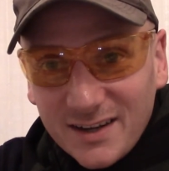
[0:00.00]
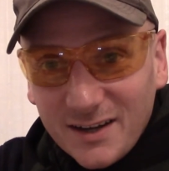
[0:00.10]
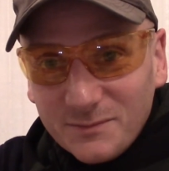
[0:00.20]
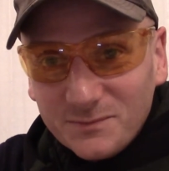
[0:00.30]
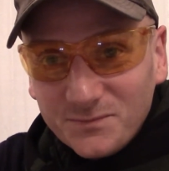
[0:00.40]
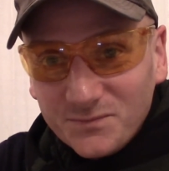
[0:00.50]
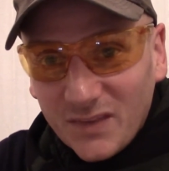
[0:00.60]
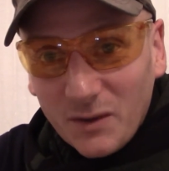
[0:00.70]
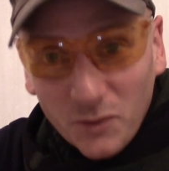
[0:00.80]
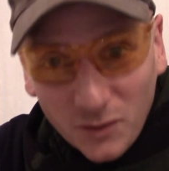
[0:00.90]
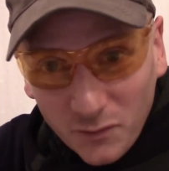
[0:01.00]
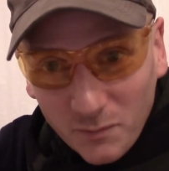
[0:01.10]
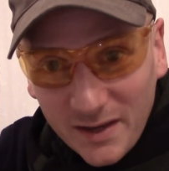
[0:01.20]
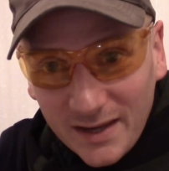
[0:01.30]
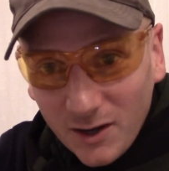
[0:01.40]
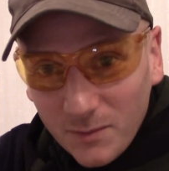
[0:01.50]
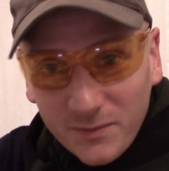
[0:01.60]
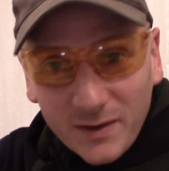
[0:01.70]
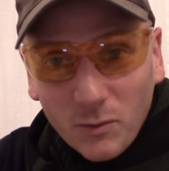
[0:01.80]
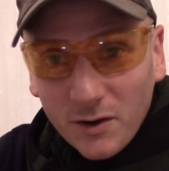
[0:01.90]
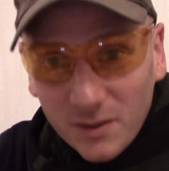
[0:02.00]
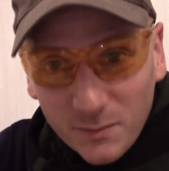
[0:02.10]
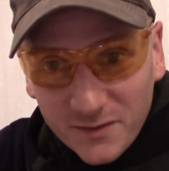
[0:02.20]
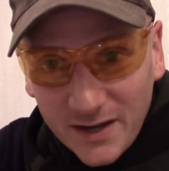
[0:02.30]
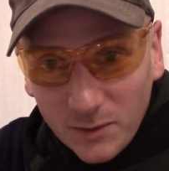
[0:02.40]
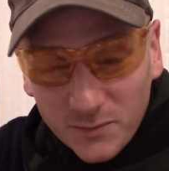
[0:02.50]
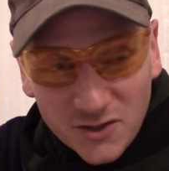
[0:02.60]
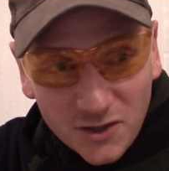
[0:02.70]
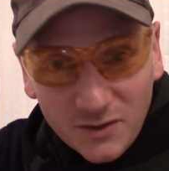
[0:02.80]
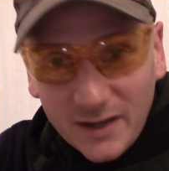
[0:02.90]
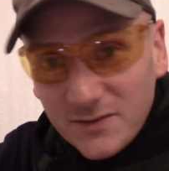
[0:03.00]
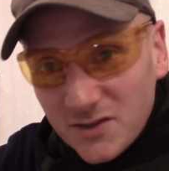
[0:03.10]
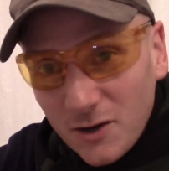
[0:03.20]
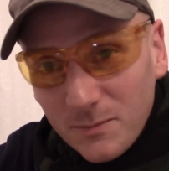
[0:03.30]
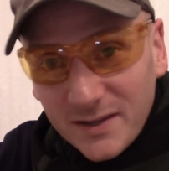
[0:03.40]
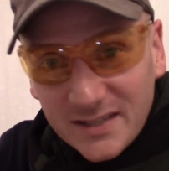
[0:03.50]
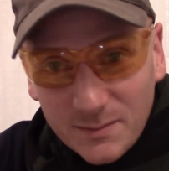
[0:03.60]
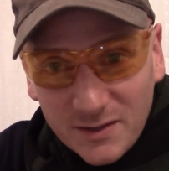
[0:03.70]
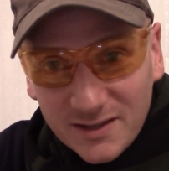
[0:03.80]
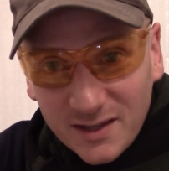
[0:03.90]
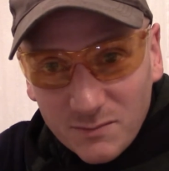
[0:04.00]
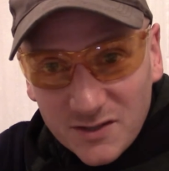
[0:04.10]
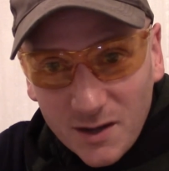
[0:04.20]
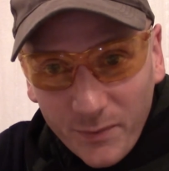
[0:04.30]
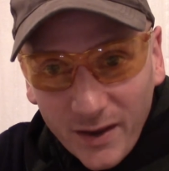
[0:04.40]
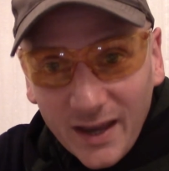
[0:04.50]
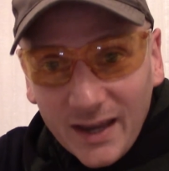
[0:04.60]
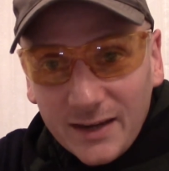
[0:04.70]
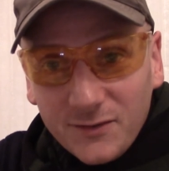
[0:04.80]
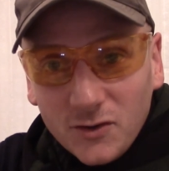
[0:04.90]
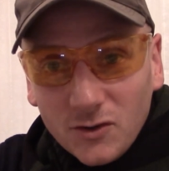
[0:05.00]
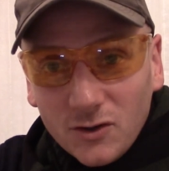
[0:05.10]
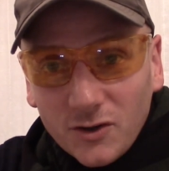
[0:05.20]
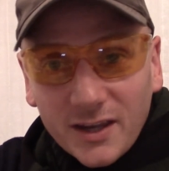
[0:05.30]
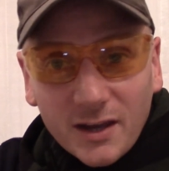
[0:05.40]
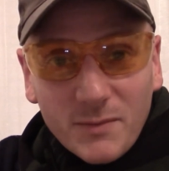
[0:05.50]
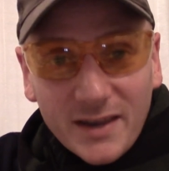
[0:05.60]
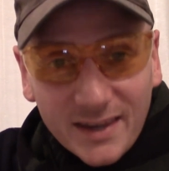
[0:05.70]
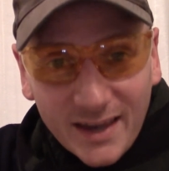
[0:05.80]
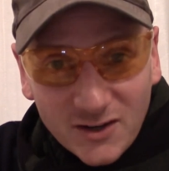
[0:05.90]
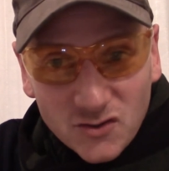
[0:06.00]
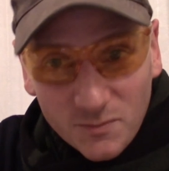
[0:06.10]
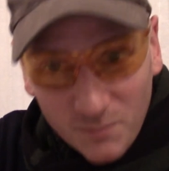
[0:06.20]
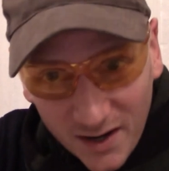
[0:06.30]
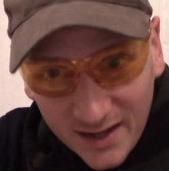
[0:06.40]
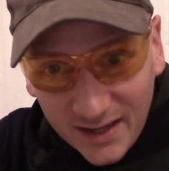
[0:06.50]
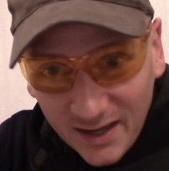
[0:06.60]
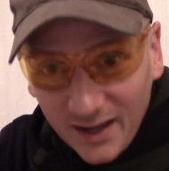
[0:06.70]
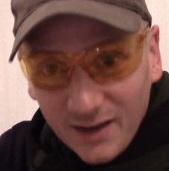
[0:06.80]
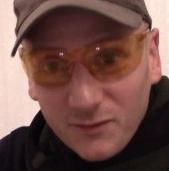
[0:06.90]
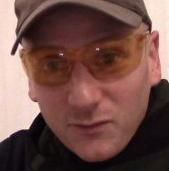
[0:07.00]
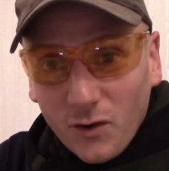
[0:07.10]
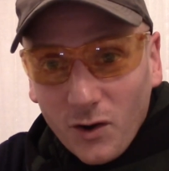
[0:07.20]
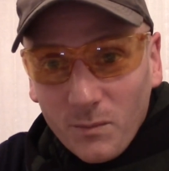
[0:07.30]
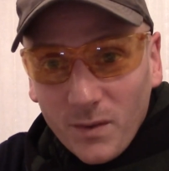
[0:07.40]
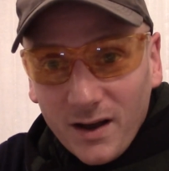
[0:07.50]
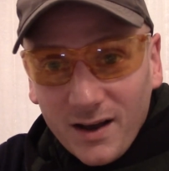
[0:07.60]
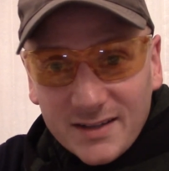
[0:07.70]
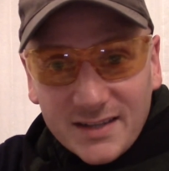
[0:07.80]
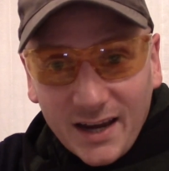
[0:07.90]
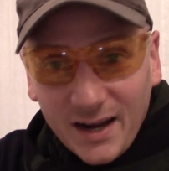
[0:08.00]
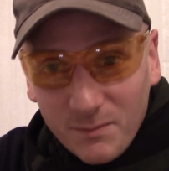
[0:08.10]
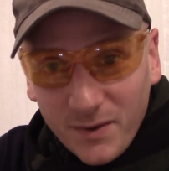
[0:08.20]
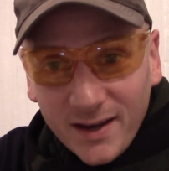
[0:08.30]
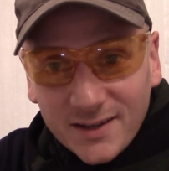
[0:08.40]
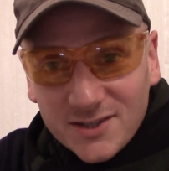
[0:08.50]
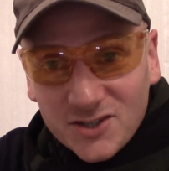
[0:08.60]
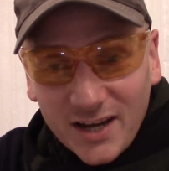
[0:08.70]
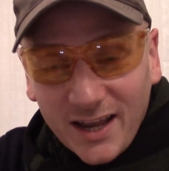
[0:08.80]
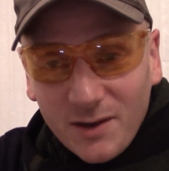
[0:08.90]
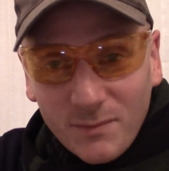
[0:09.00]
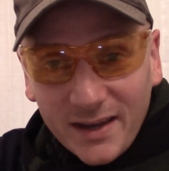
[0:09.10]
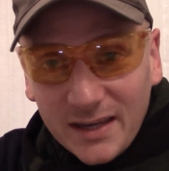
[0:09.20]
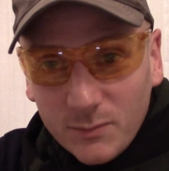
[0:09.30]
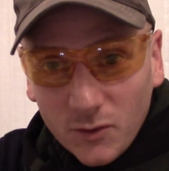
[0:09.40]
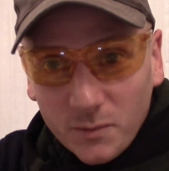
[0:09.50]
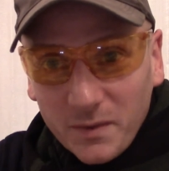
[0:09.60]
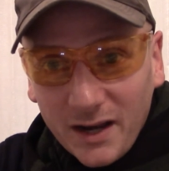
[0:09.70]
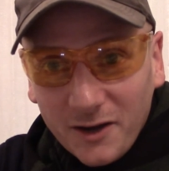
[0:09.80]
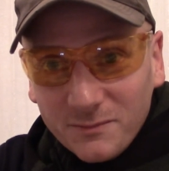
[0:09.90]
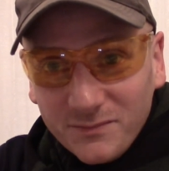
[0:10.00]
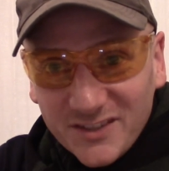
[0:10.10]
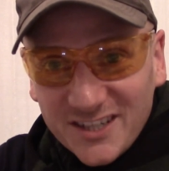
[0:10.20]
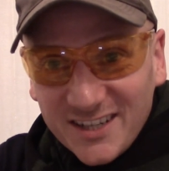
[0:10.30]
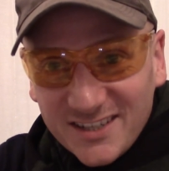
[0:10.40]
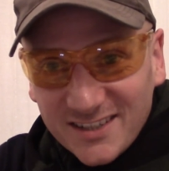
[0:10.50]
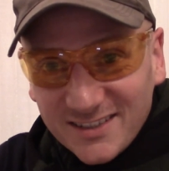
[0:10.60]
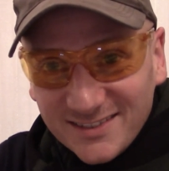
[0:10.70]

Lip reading: They work for me. Hopefully one of them has helped you. If so, please give me a thumbs up. If you're looking at making extra money from secondhand bikes, check out my ebook below. Cheers.